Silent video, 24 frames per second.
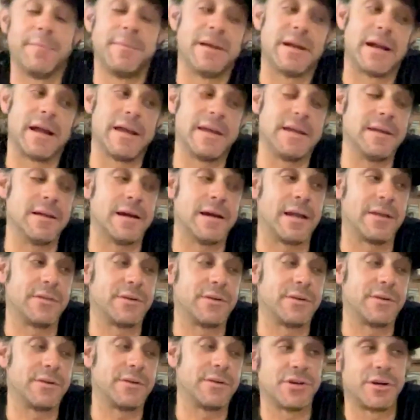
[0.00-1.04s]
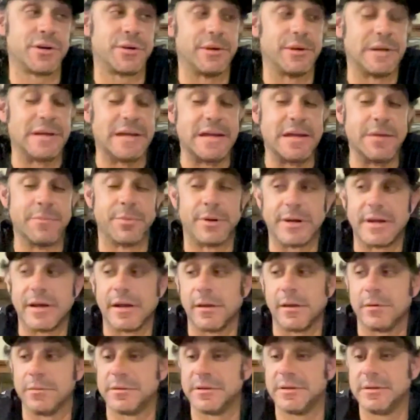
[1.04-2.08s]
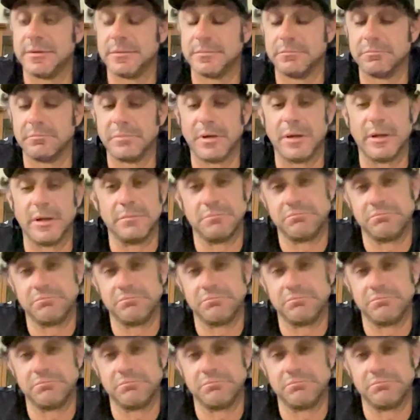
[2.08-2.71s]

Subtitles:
mean, I generally eat pretty healthy, but